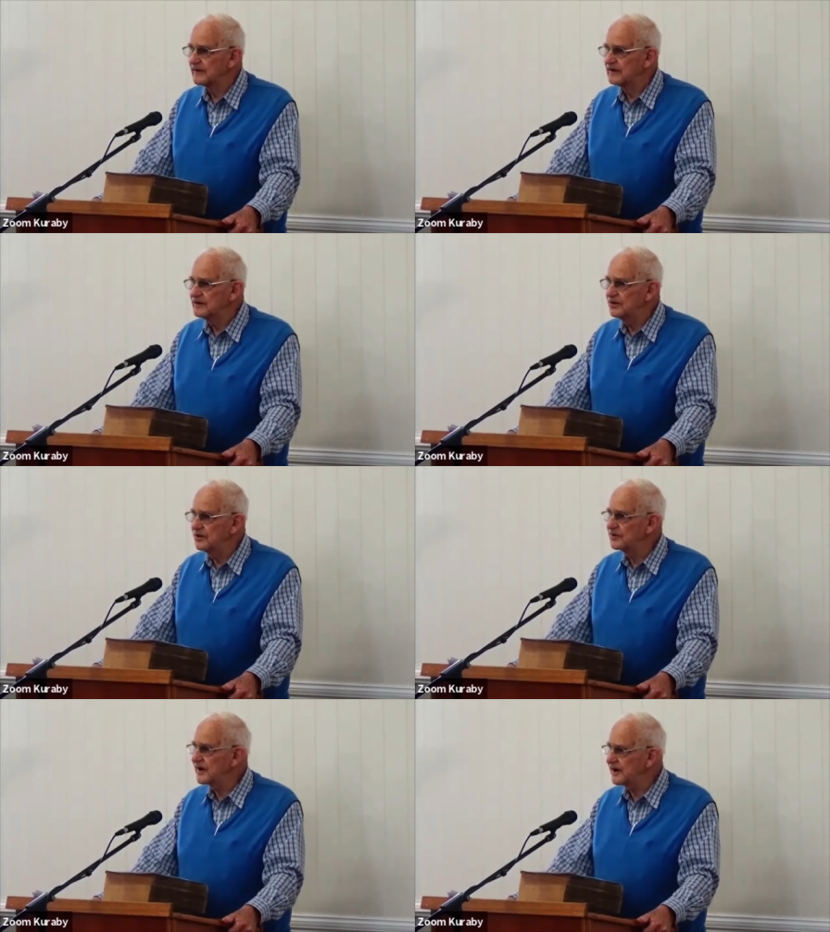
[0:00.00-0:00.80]
You
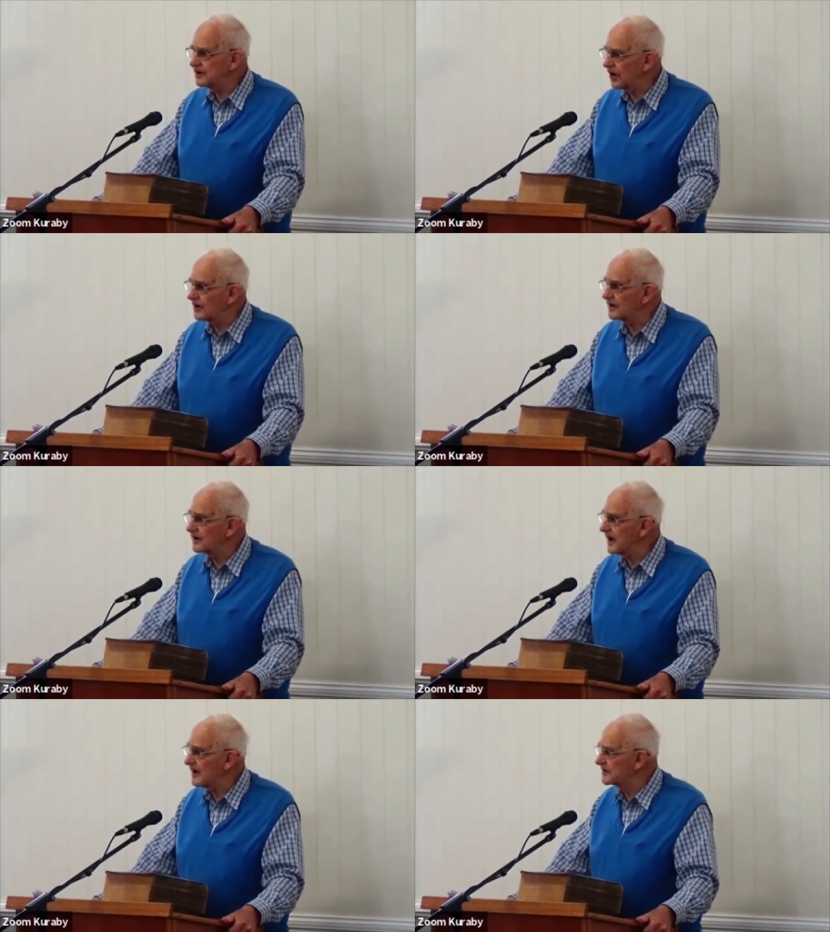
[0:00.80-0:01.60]
cannot and
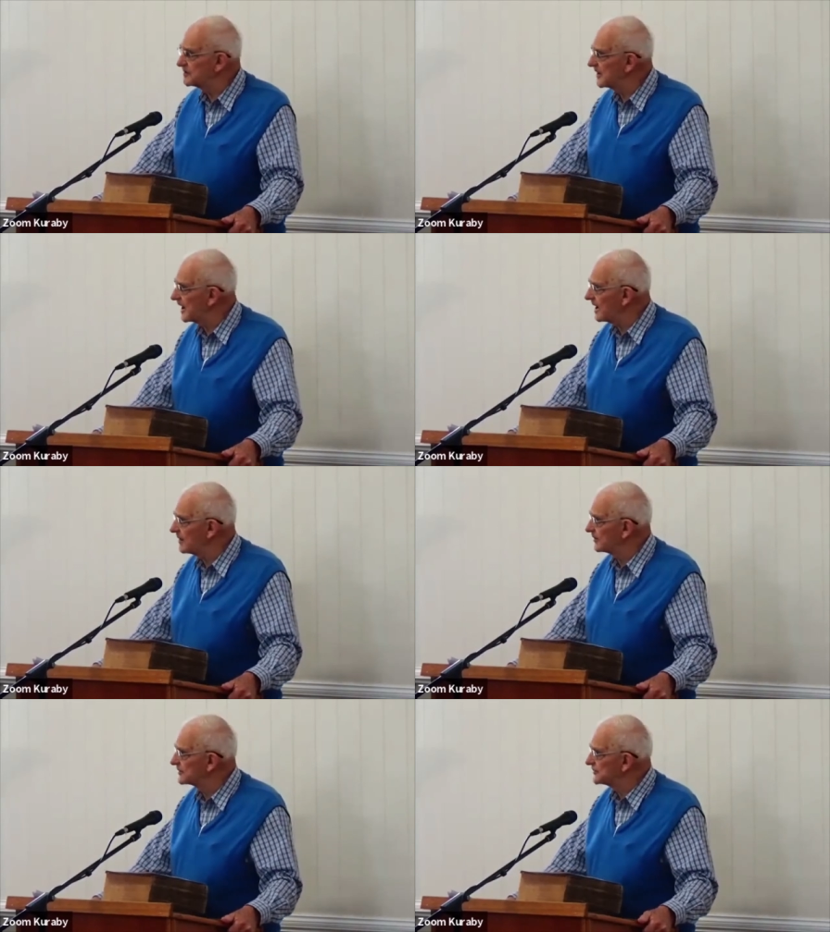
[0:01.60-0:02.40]
haven't been able
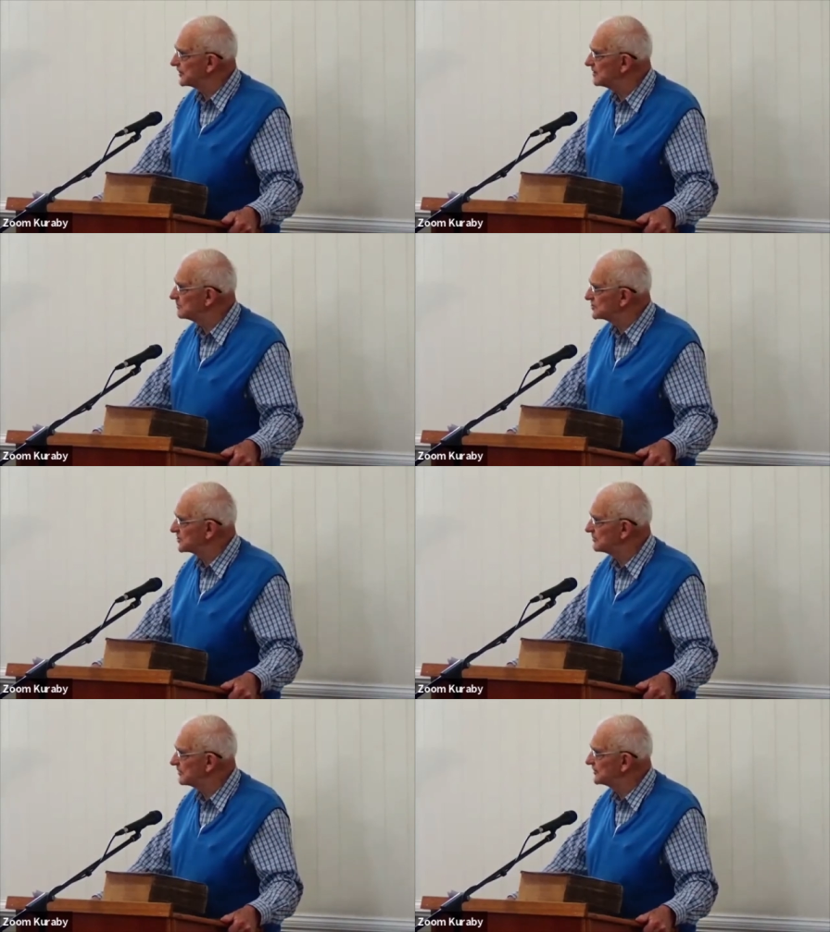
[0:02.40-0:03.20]
to send
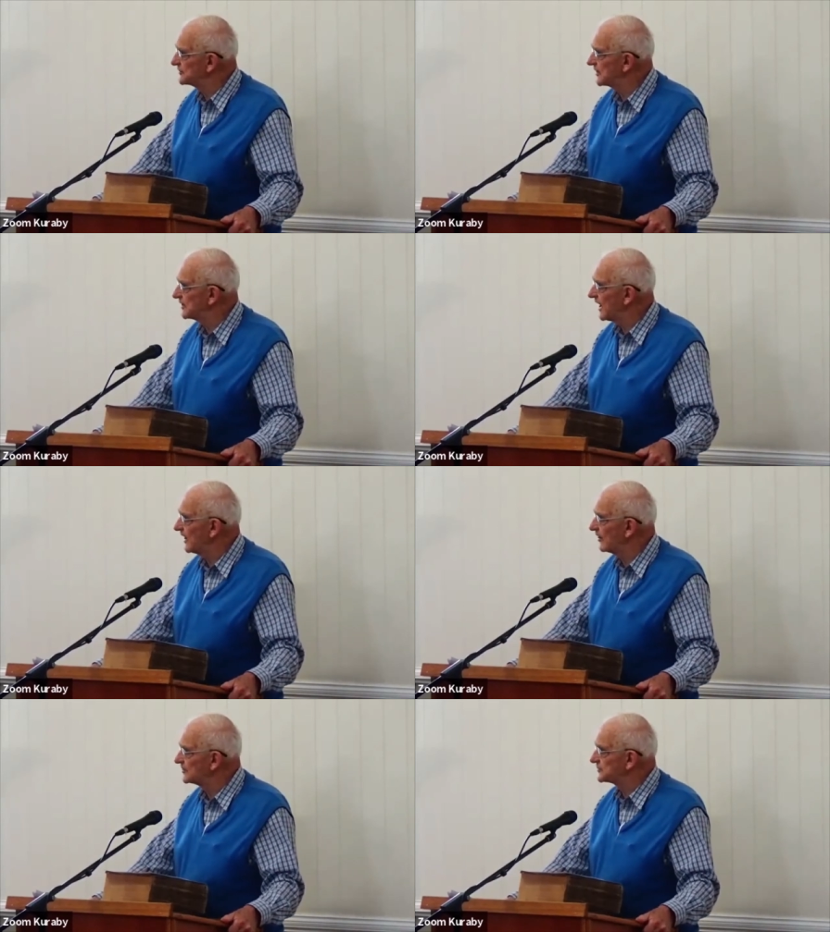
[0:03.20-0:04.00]
missionaries to
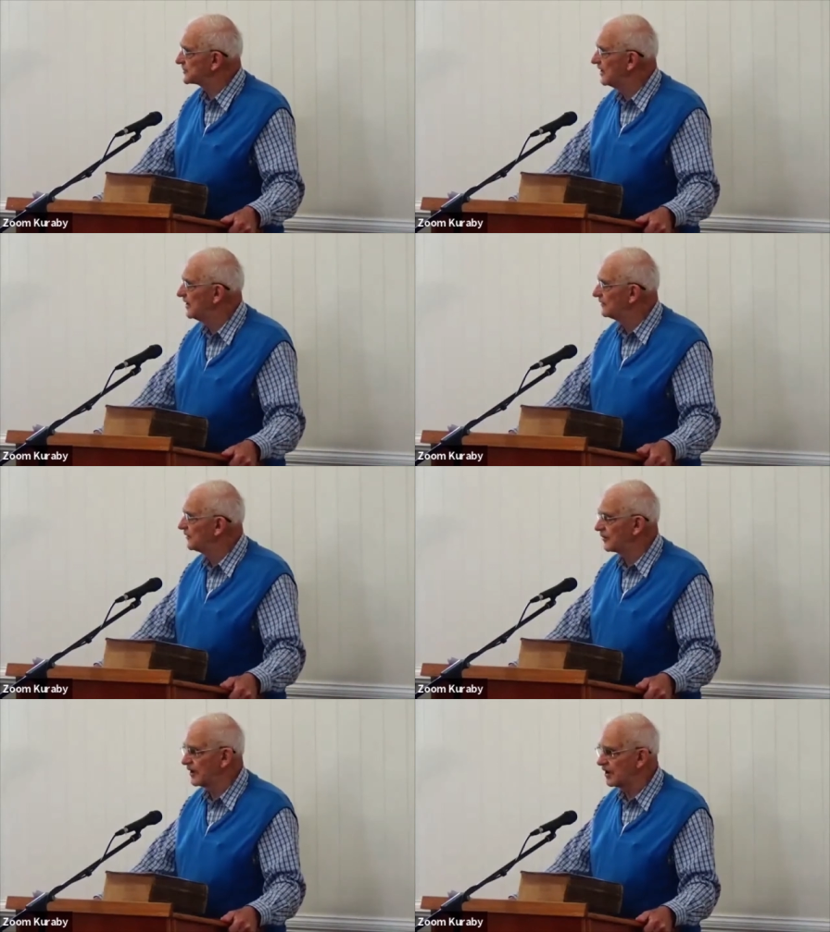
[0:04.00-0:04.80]
Laos
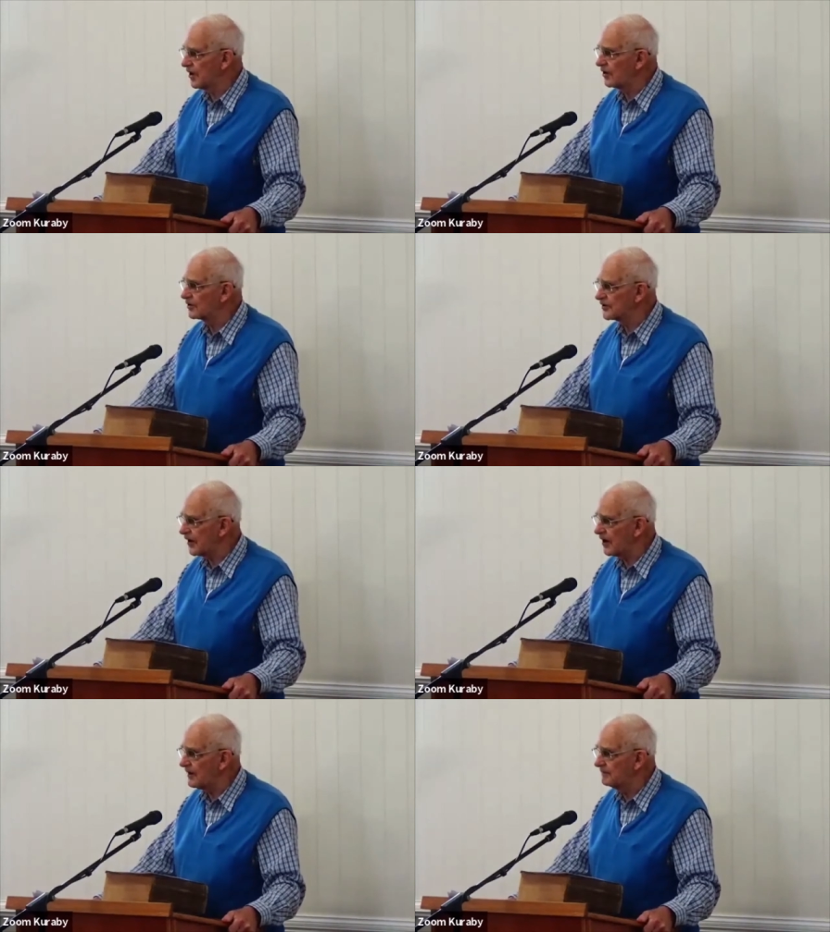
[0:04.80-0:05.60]
for a long time.